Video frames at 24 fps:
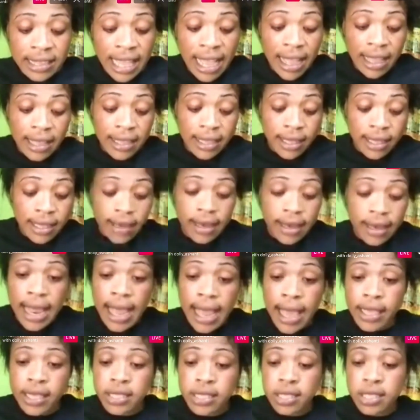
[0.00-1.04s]

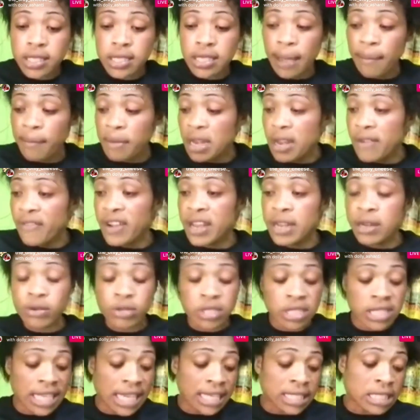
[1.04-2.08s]
attacking nice. I mean,
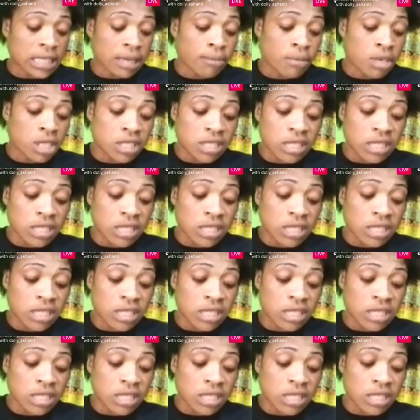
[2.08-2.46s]
never know say so